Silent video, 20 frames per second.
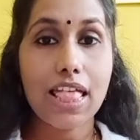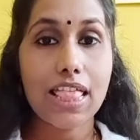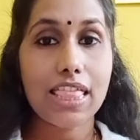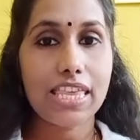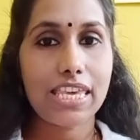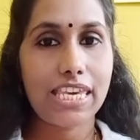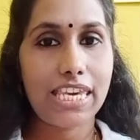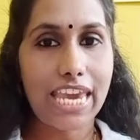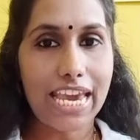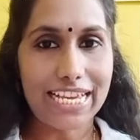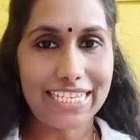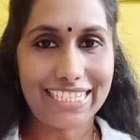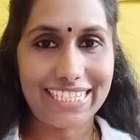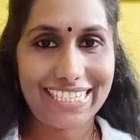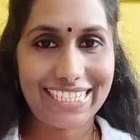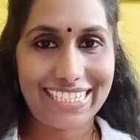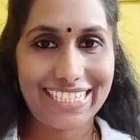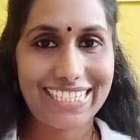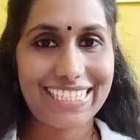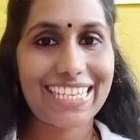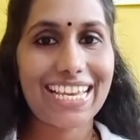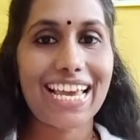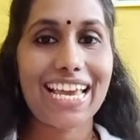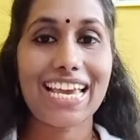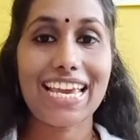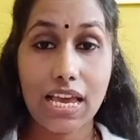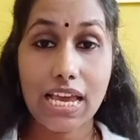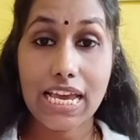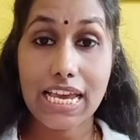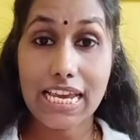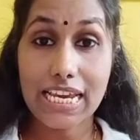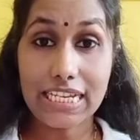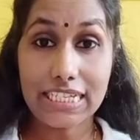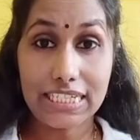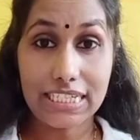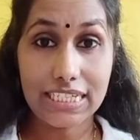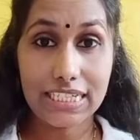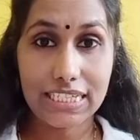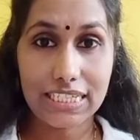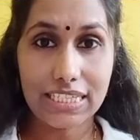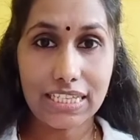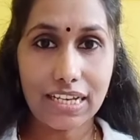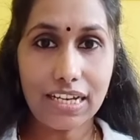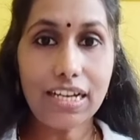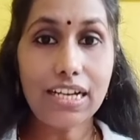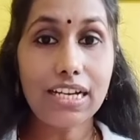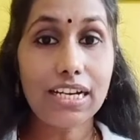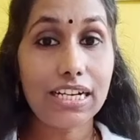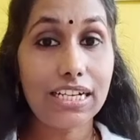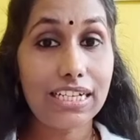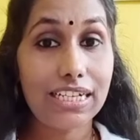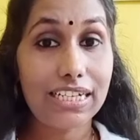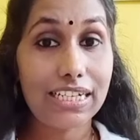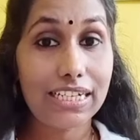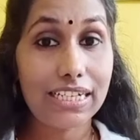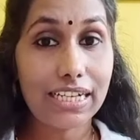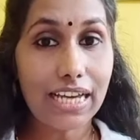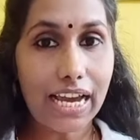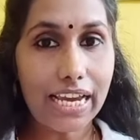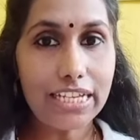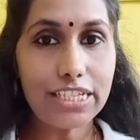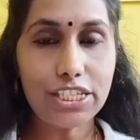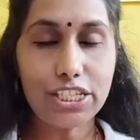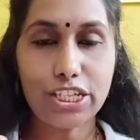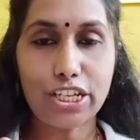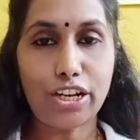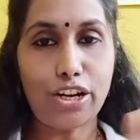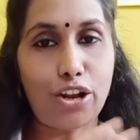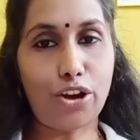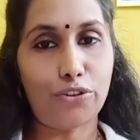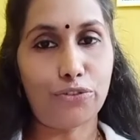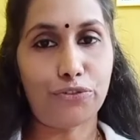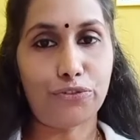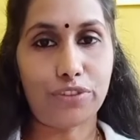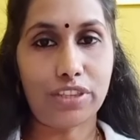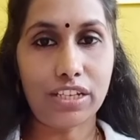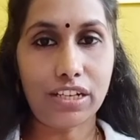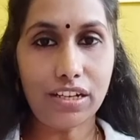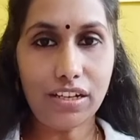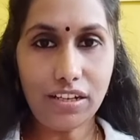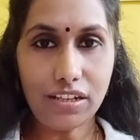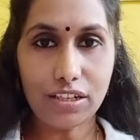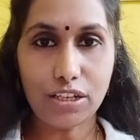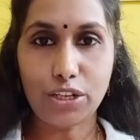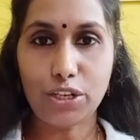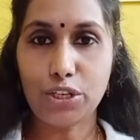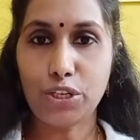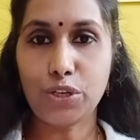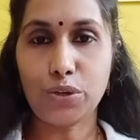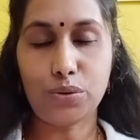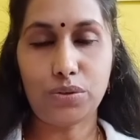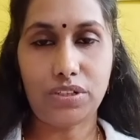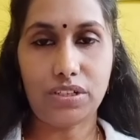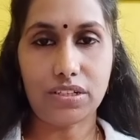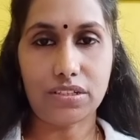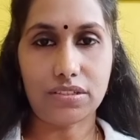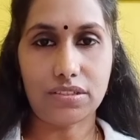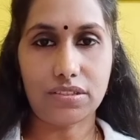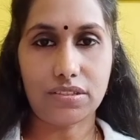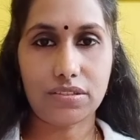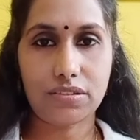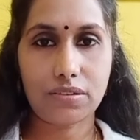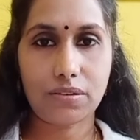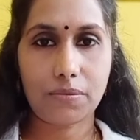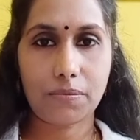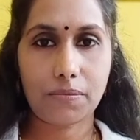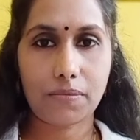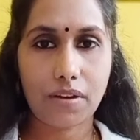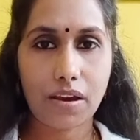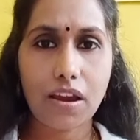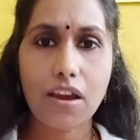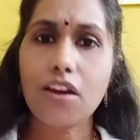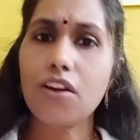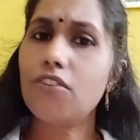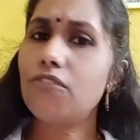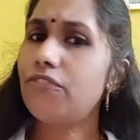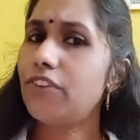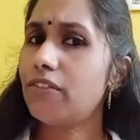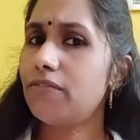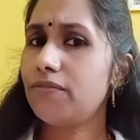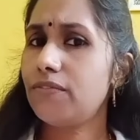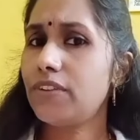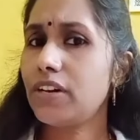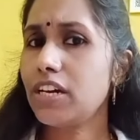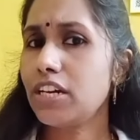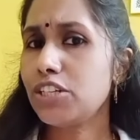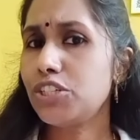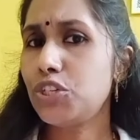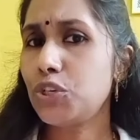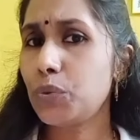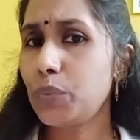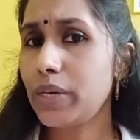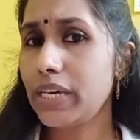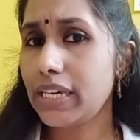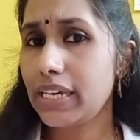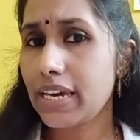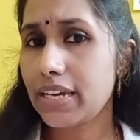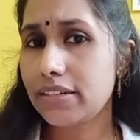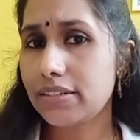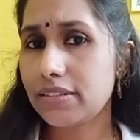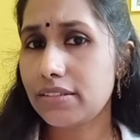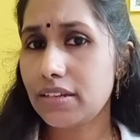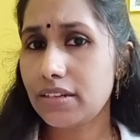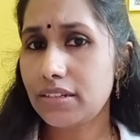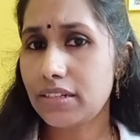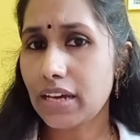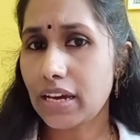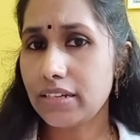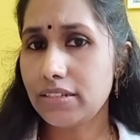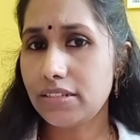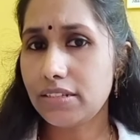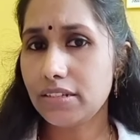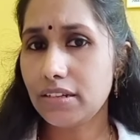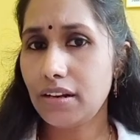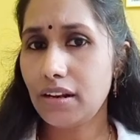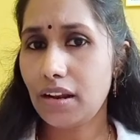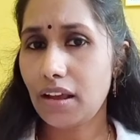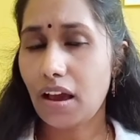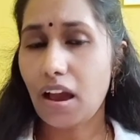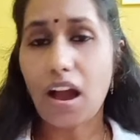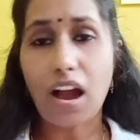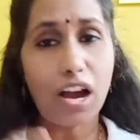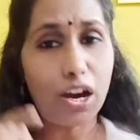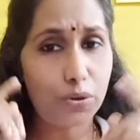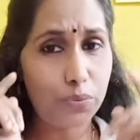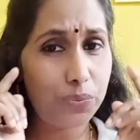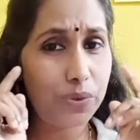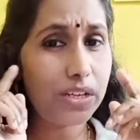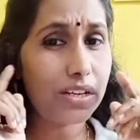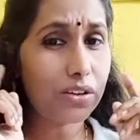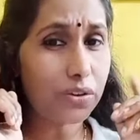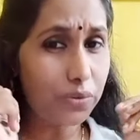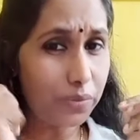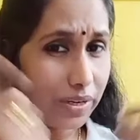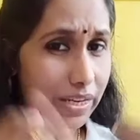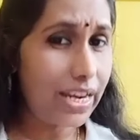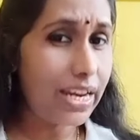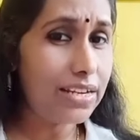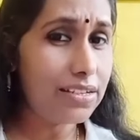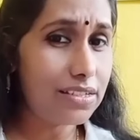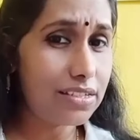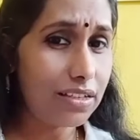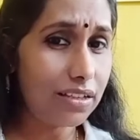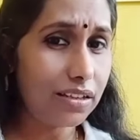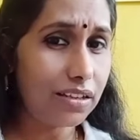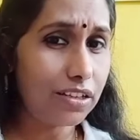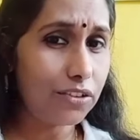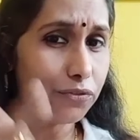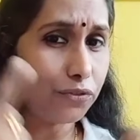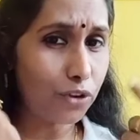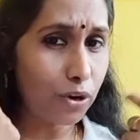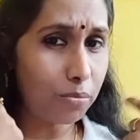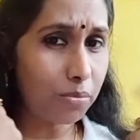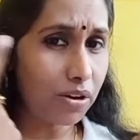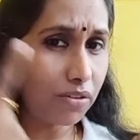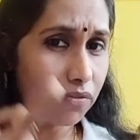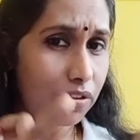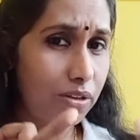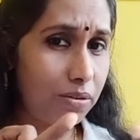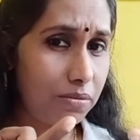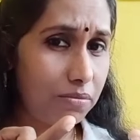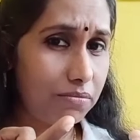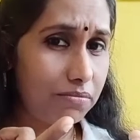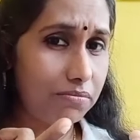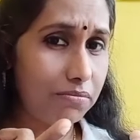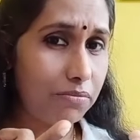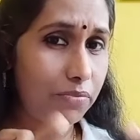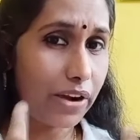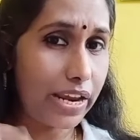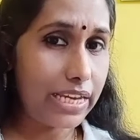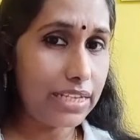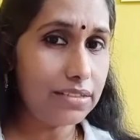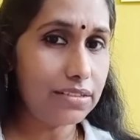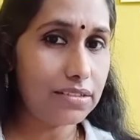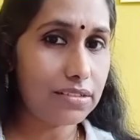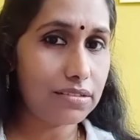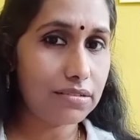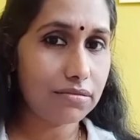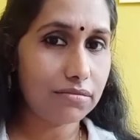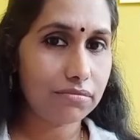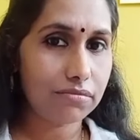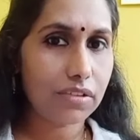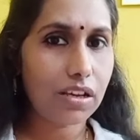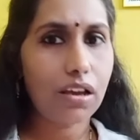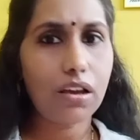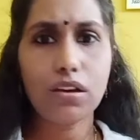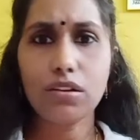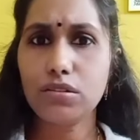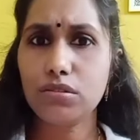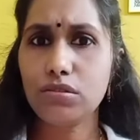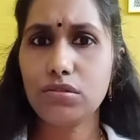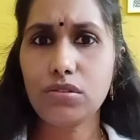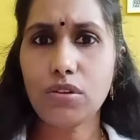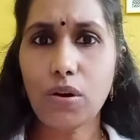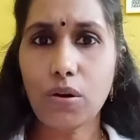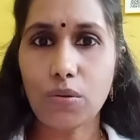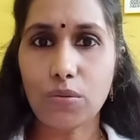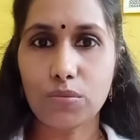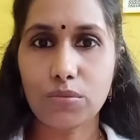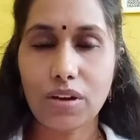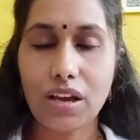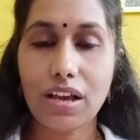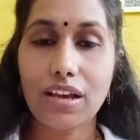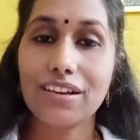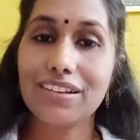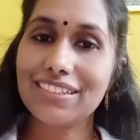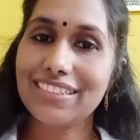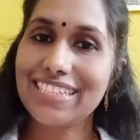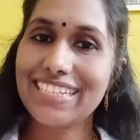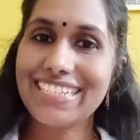Yes, it is the title of the notice. From where do we get the title? Are we creating it from our brains? No, the